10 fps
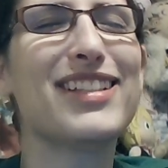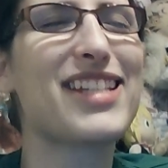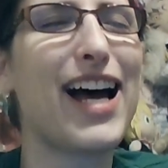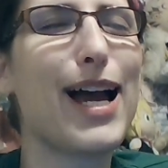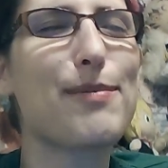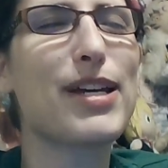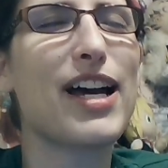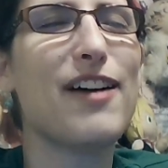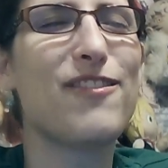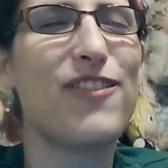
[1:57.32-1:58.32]

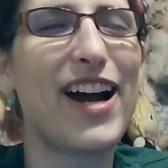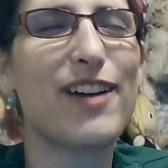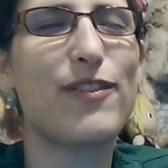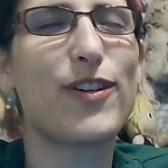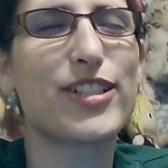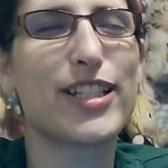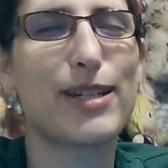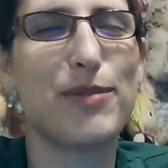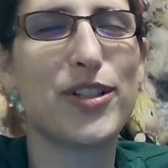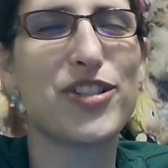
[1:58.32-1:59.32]
Timing of Fire Force and
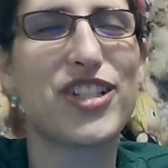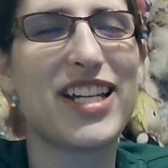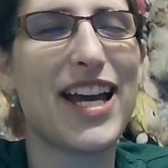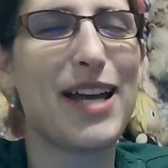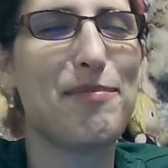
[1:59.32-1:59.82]
Kaboto Jihead,